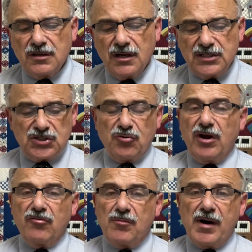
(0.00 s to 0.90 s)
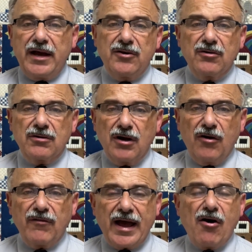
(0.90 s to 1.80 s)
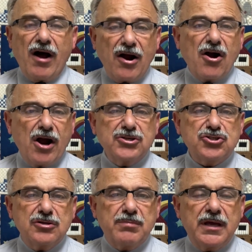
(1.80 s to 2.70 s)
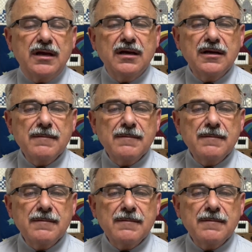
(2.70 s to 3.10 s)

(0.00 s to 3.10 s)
It's a great reminder of how our hearts should be,